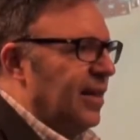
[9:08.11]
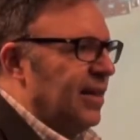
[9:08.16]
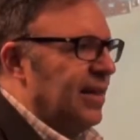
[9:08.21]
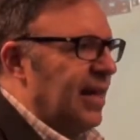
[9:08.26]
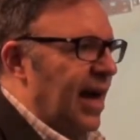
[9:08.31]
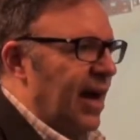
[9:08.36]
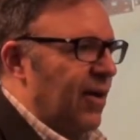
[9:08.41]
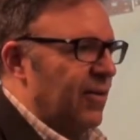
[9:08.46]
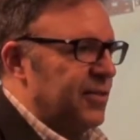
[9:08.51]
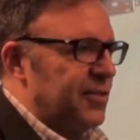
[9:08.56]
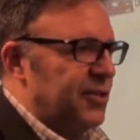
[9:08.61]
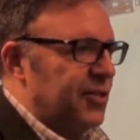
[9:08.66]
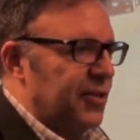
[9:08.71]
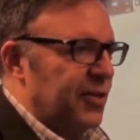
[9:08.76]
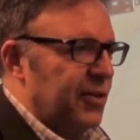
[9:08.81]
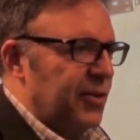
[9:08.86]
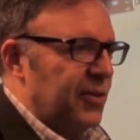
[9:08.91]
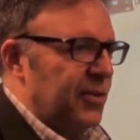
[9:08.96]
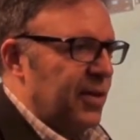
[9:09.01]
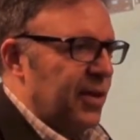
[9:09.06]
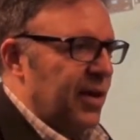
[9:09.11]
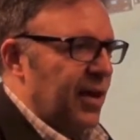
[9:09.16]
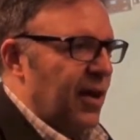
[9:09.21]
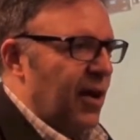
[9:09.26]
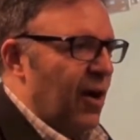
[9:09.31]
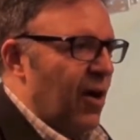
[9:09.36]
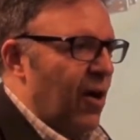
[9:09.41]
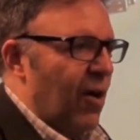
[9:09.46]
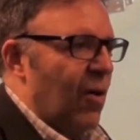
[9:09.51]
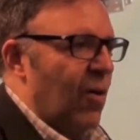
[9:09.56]
allowed to
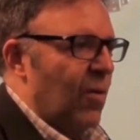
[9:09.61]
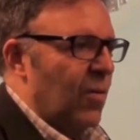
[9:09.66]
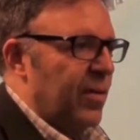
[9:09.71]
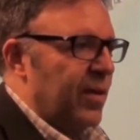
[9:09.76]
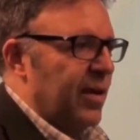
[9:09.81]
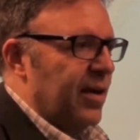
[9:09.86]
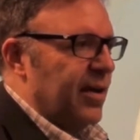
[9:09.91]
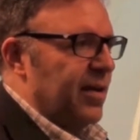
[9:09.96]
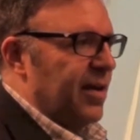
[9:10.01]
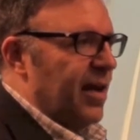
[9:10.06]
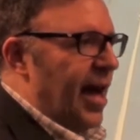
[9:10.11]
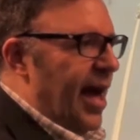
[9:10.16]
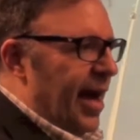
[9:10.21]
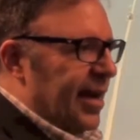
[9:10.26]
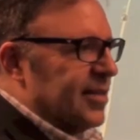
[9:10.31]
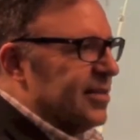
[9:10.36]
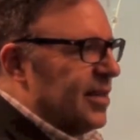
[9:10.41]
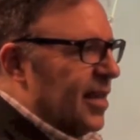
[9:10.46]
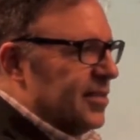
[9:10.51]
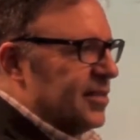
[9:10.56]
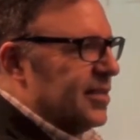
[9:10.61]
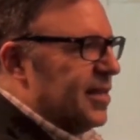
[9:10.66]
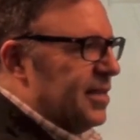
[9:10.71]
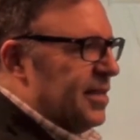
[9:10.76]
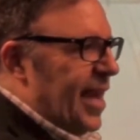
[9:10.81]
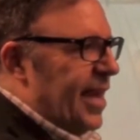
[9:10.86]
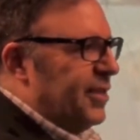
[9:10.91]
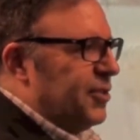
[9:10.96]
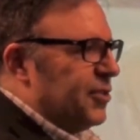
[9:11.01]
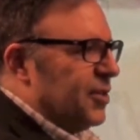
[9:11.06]
own access to
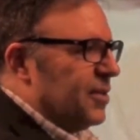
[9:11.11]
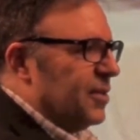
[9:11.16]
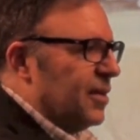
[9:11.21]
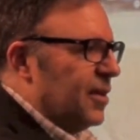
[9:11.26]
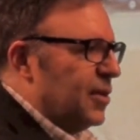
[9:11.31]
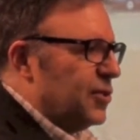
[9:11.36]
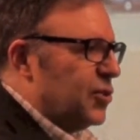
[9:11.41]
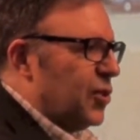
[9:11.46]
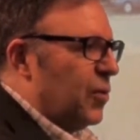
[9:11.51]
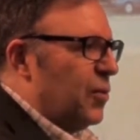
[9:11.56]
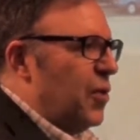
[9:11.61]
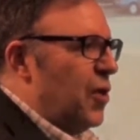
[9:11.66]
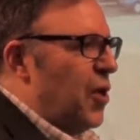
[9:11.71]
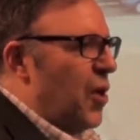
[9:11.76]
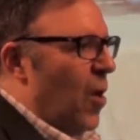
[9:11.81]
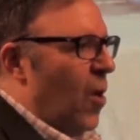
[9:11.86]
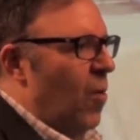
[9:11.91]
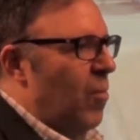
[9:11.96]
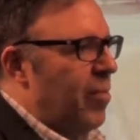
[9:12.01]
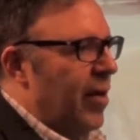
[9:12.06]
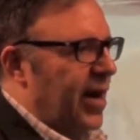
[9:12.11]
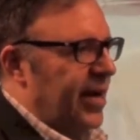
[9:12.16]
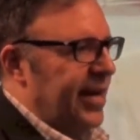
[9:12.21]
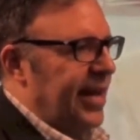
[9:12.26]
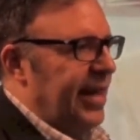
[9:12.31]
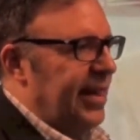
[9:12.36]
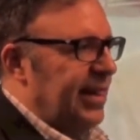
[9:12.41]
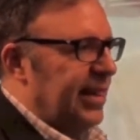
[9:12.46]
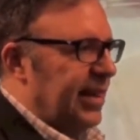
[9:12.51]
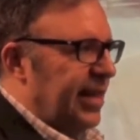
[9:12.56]
nature. So
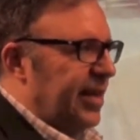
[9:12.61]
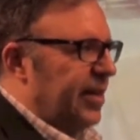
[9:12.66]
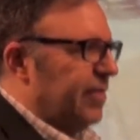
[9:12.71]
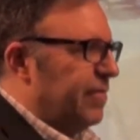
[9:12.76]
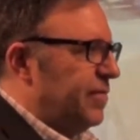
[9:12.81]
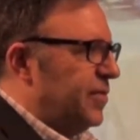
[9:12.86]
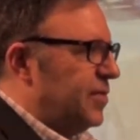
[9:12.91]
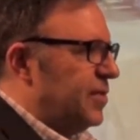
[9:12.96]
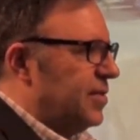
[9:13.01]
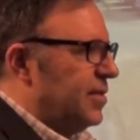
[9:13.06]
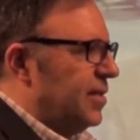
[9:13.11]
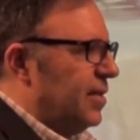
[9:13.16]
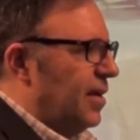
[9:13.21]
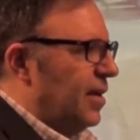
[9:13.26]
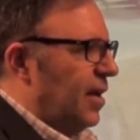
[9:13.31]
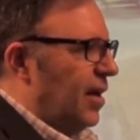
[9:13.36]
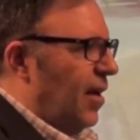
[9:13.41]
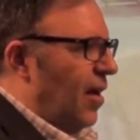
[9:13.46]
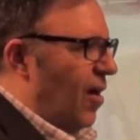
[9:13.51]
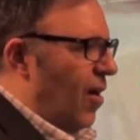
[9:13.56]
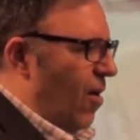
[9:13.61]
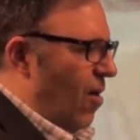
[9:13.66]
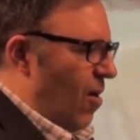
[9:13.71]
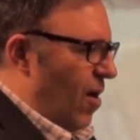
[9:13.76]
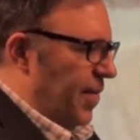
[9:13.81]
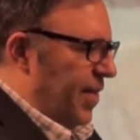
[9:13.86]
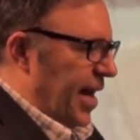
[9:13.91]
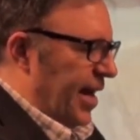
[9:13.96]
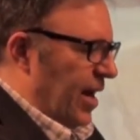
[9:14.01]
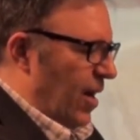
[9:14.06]
nobody lives
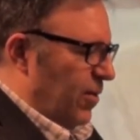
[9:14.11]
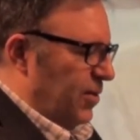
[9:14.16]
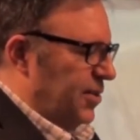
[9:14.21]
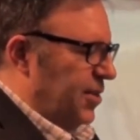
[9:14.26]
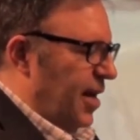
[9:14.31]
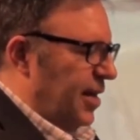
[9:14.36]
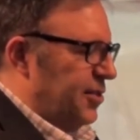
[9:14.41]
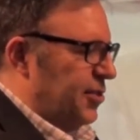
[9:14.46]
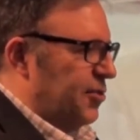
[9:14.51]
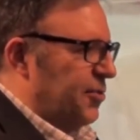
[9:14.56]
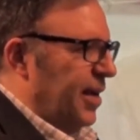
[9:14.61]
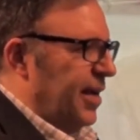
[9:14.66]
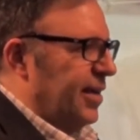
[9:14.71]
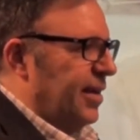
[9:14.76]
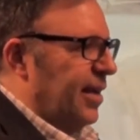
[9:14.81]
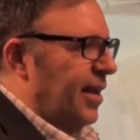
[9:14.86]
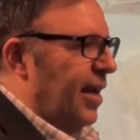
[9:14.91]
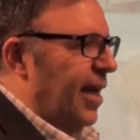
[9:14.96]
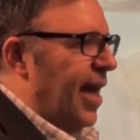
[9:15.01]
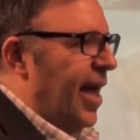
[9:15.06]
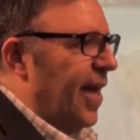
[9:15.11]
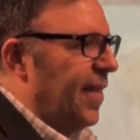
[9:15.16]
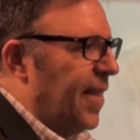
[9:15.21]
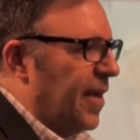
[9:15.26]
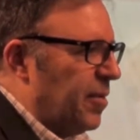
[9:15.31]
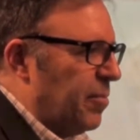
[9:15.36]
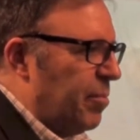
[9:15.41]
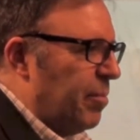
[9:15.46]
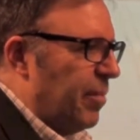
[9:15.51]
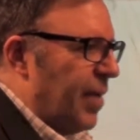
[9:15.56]
on that outside street and
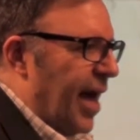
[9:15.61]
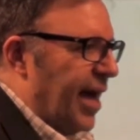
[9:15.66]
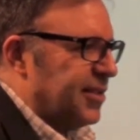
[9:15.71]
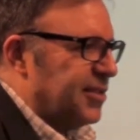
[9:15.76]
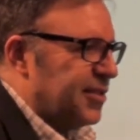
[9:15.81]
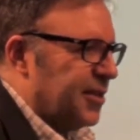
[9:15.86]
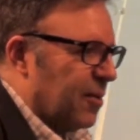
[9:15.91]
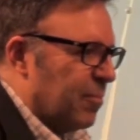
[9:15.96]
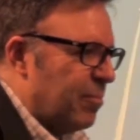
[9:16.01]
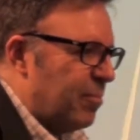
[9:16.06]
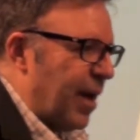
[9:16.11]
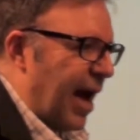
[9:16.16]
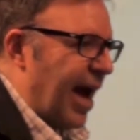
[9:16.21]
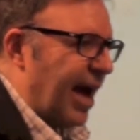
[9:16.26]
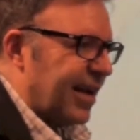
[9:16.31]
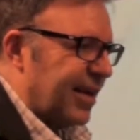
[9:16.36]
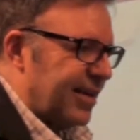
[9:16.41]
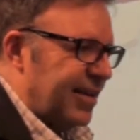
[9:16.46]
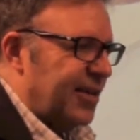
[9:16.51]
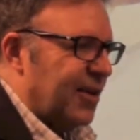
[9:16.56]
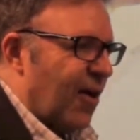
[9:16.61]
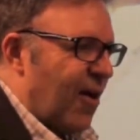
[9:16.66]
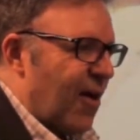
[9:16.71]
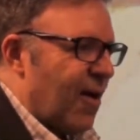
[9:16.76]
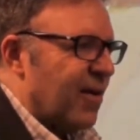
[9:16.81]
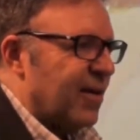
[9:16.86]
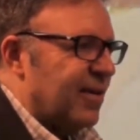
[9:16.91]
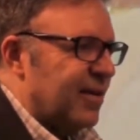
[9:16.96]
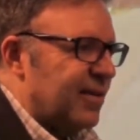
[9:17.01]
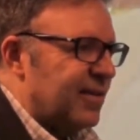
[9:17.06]
then has their
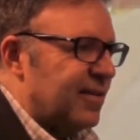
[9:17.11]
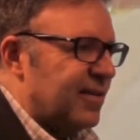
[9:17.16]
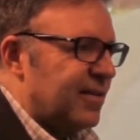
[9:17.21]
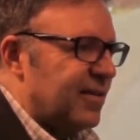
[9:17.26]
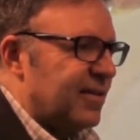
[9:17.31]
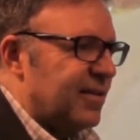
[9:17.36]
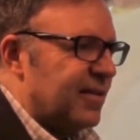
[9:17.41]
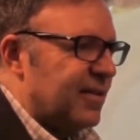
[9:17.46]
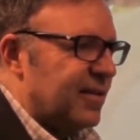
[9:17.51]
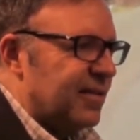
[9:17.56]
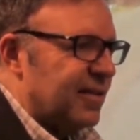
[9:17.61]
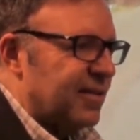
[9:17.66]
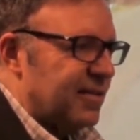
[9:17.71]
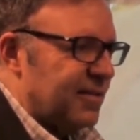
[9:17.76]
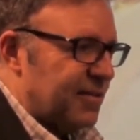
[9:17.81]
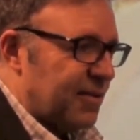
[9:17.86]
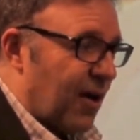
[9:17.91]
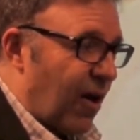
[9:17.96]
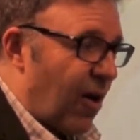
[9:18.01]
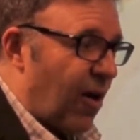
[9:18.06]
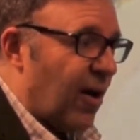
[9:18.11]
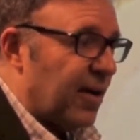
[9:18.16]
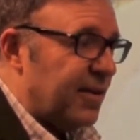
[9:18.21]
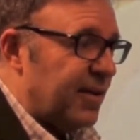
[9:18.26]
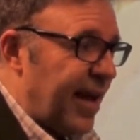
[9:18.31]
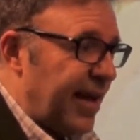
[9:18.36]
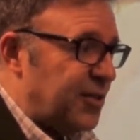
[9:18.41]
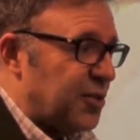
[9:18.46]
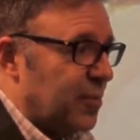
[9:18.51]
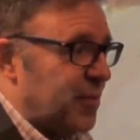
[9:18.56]
backyard
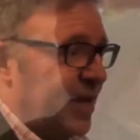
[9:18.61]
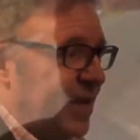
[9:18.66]
on nature,